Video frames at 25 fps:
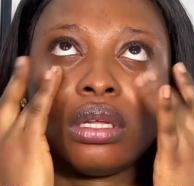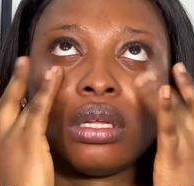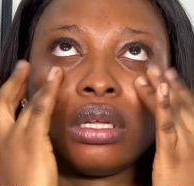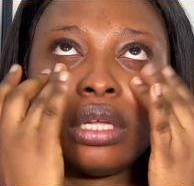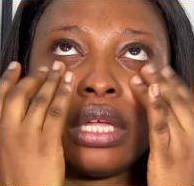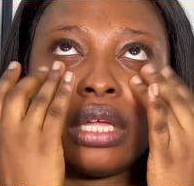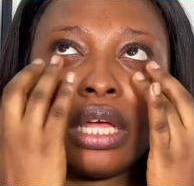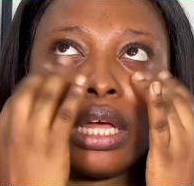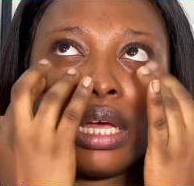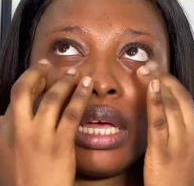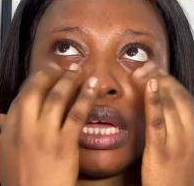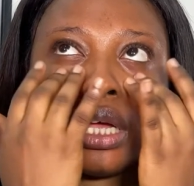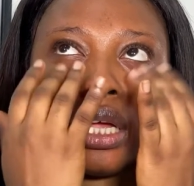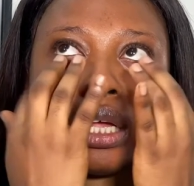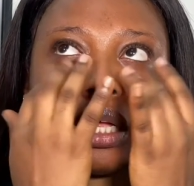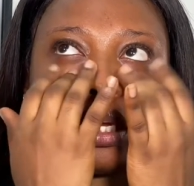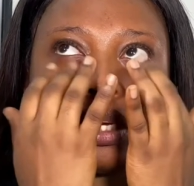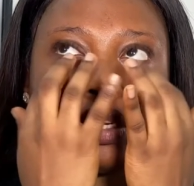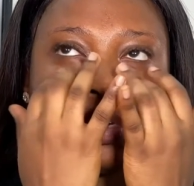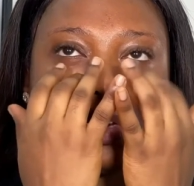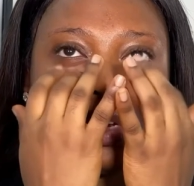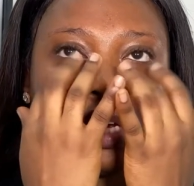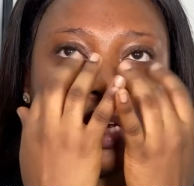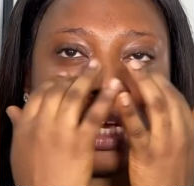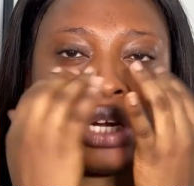and
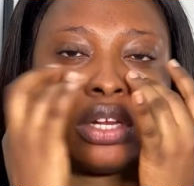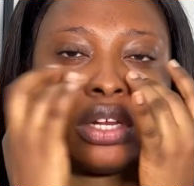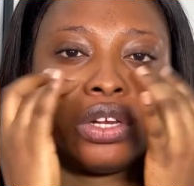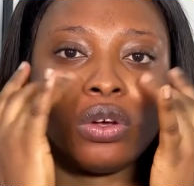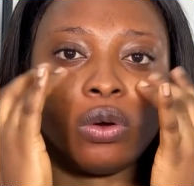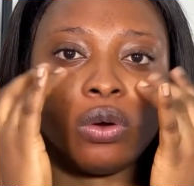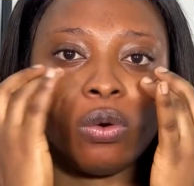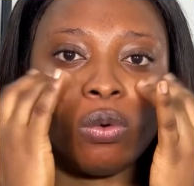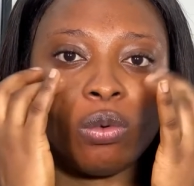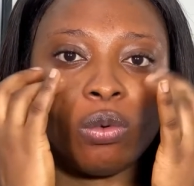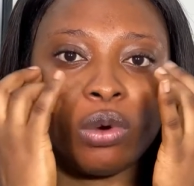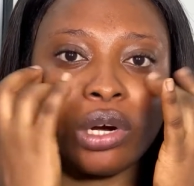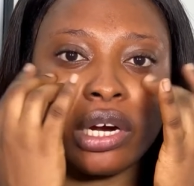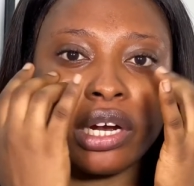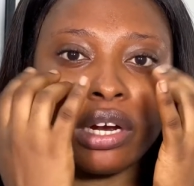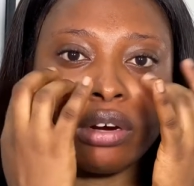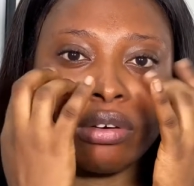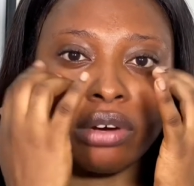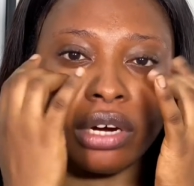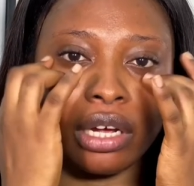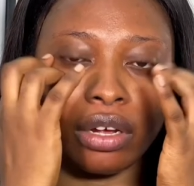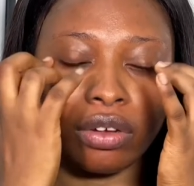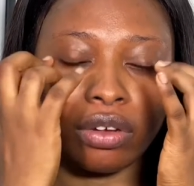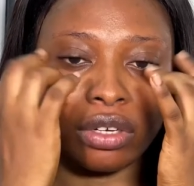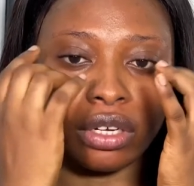you can, you know, work
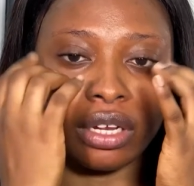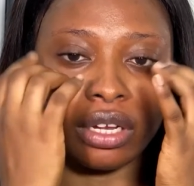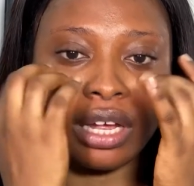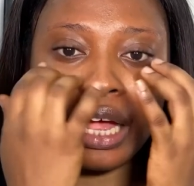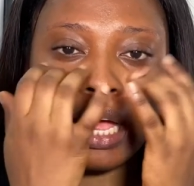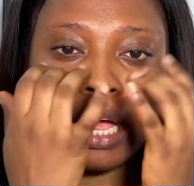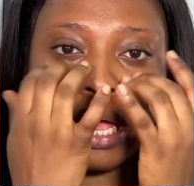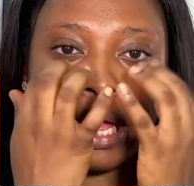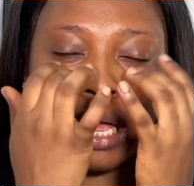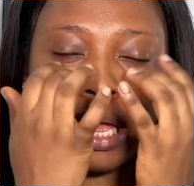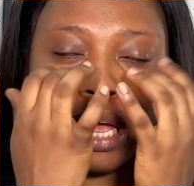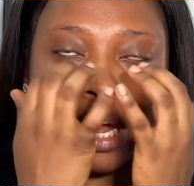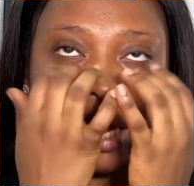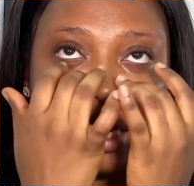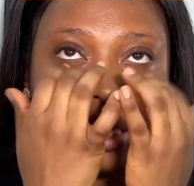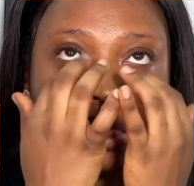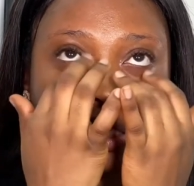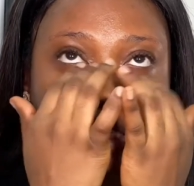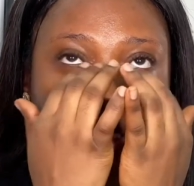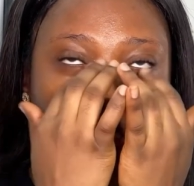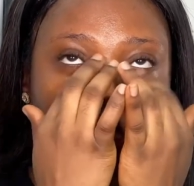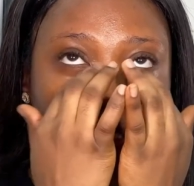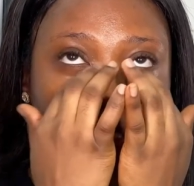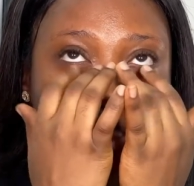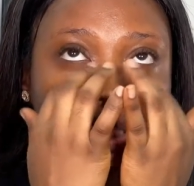around the eyes
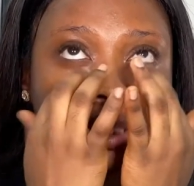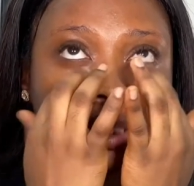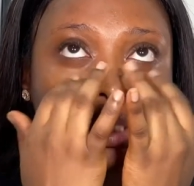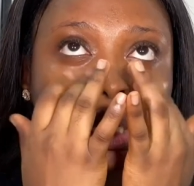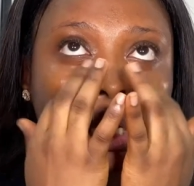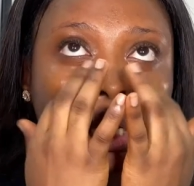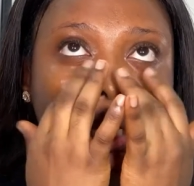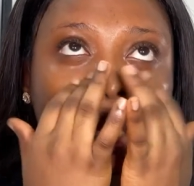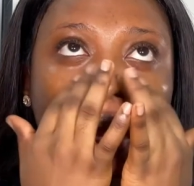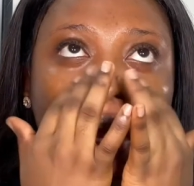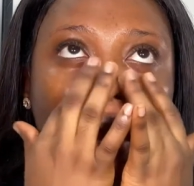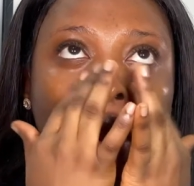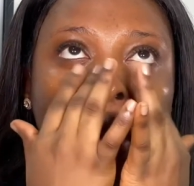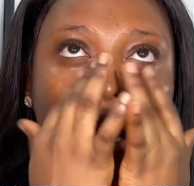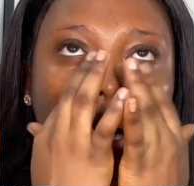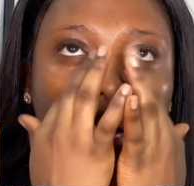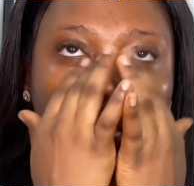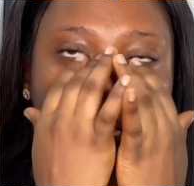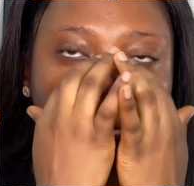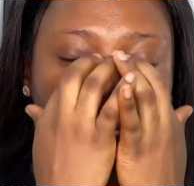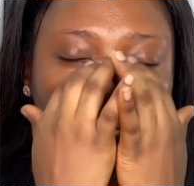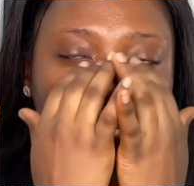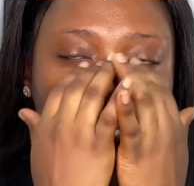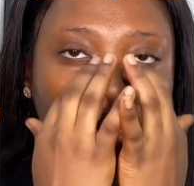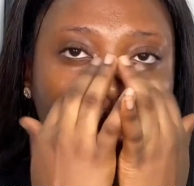and just,
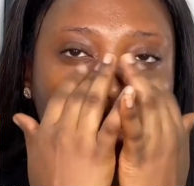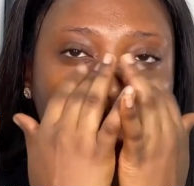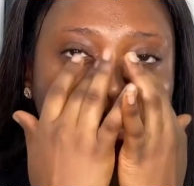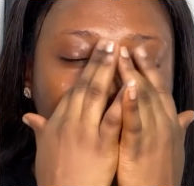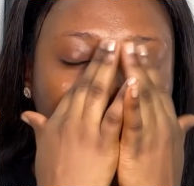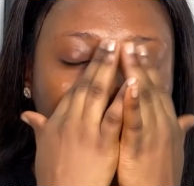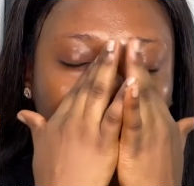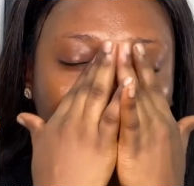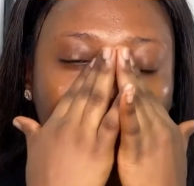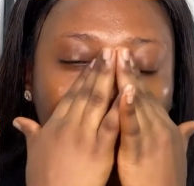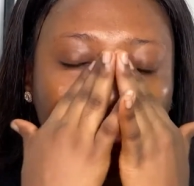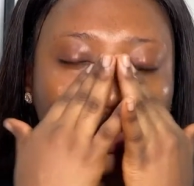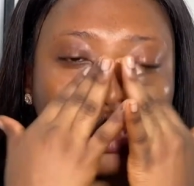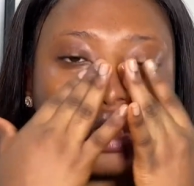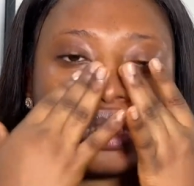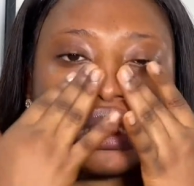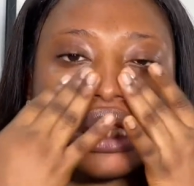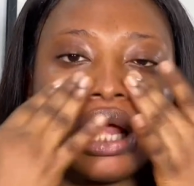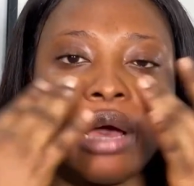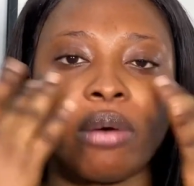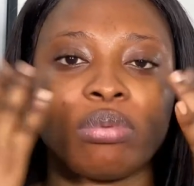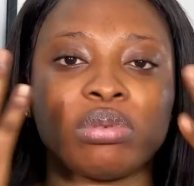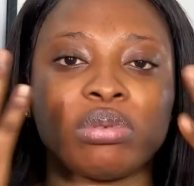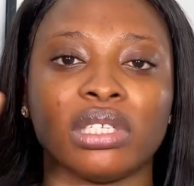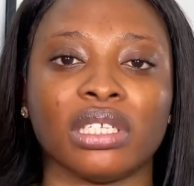this
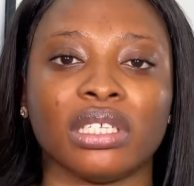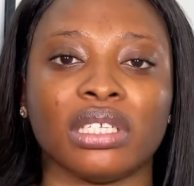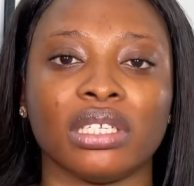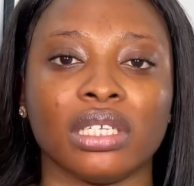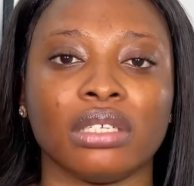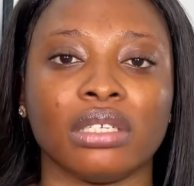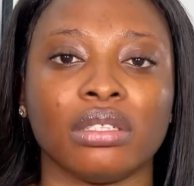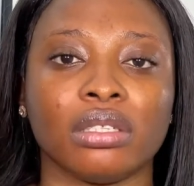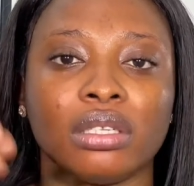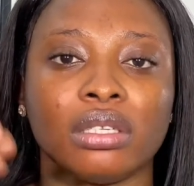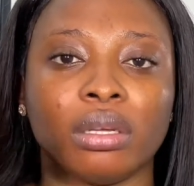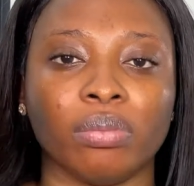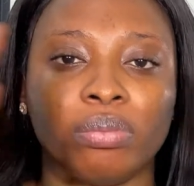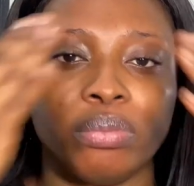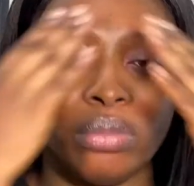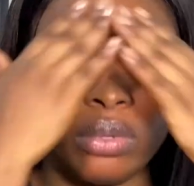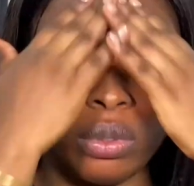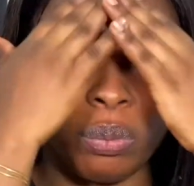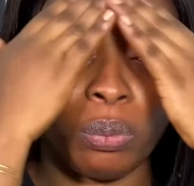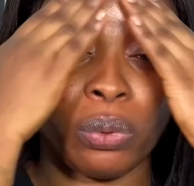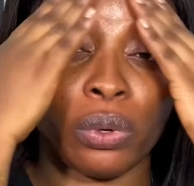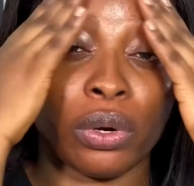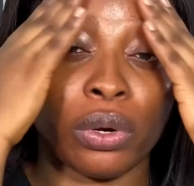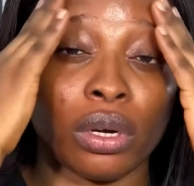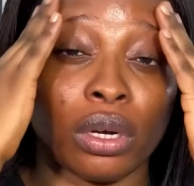helps the
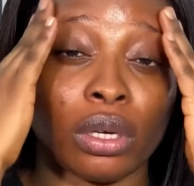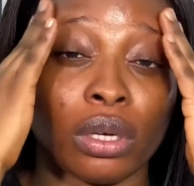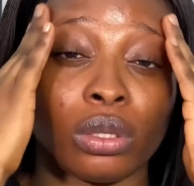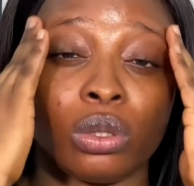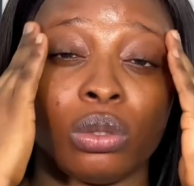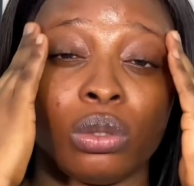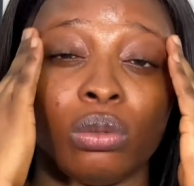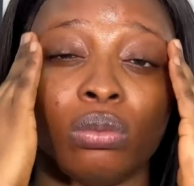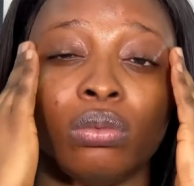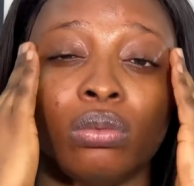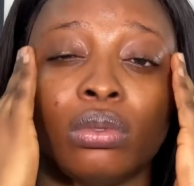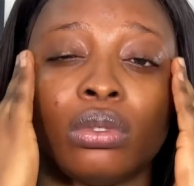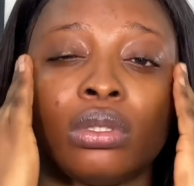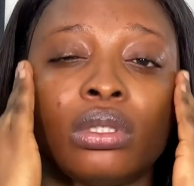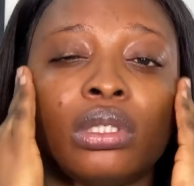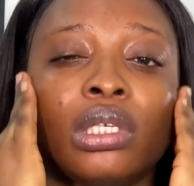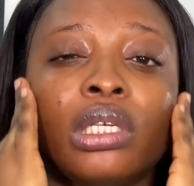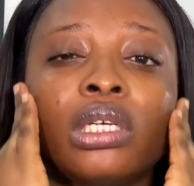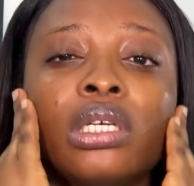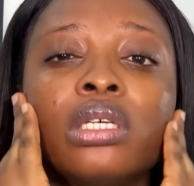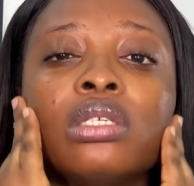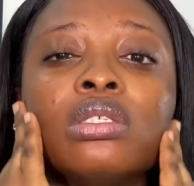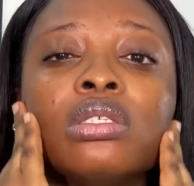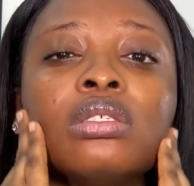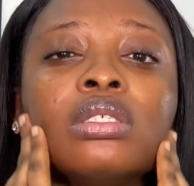product to
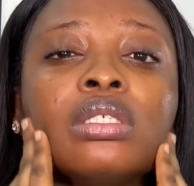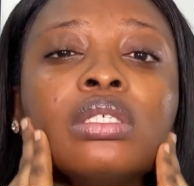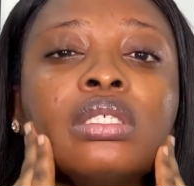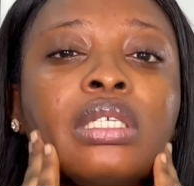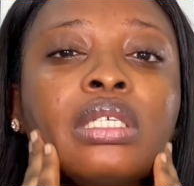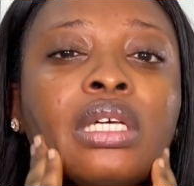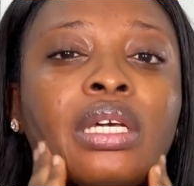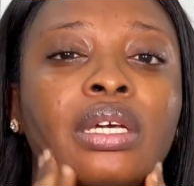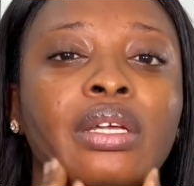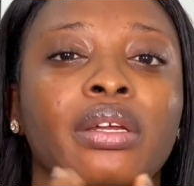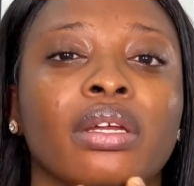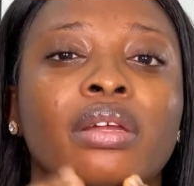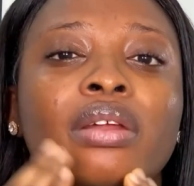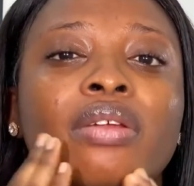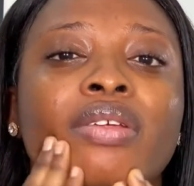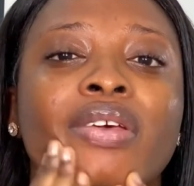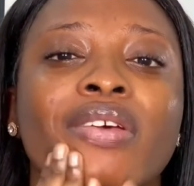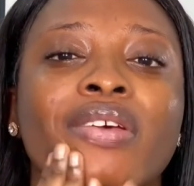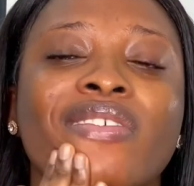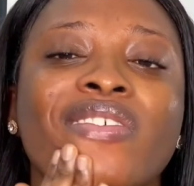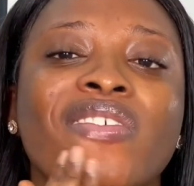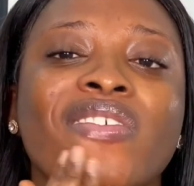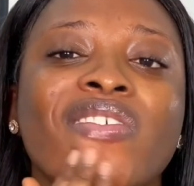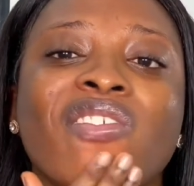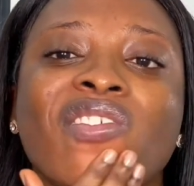sink into the skin,
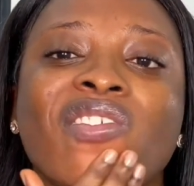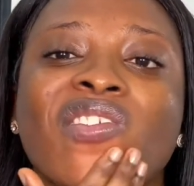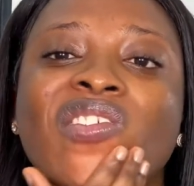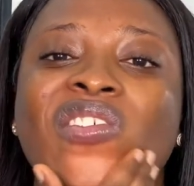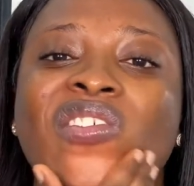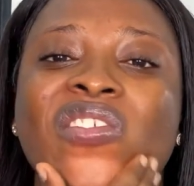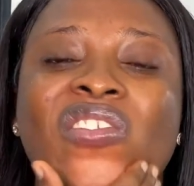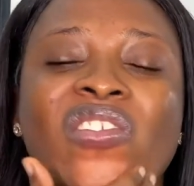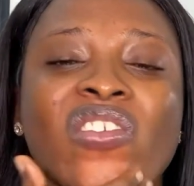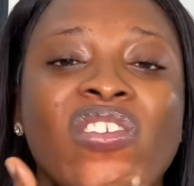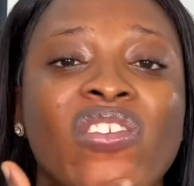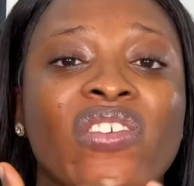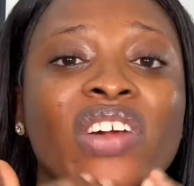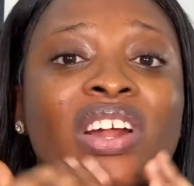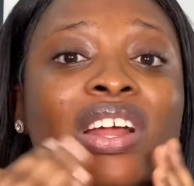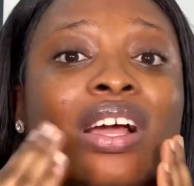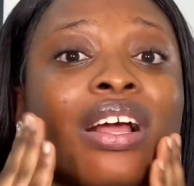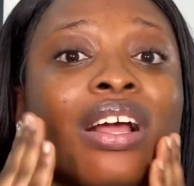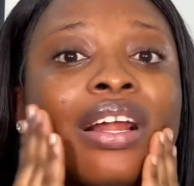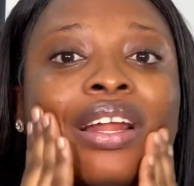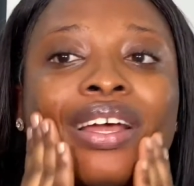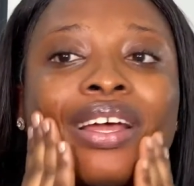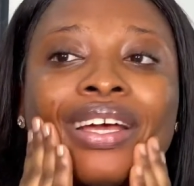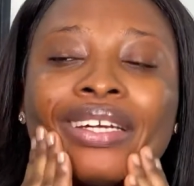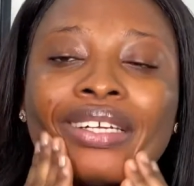or rather
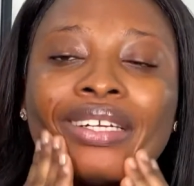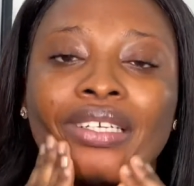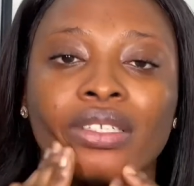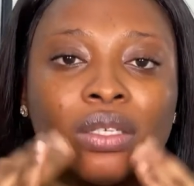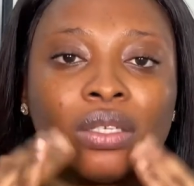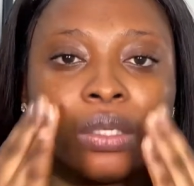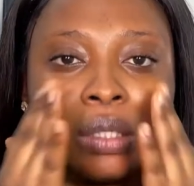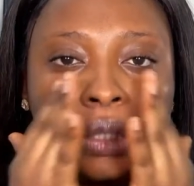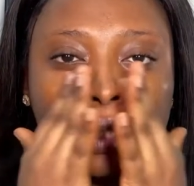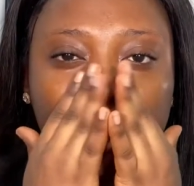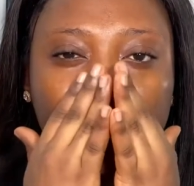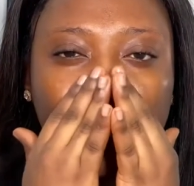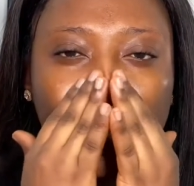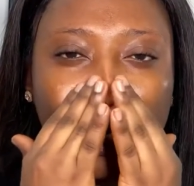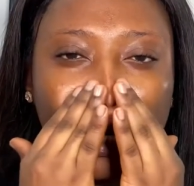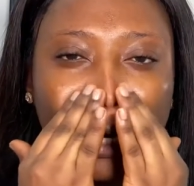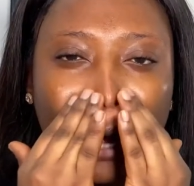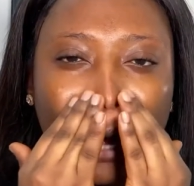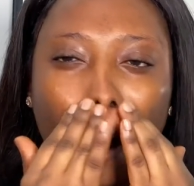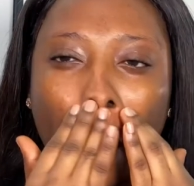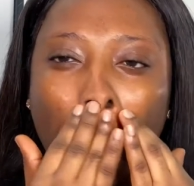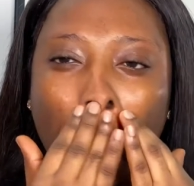glide into the skin.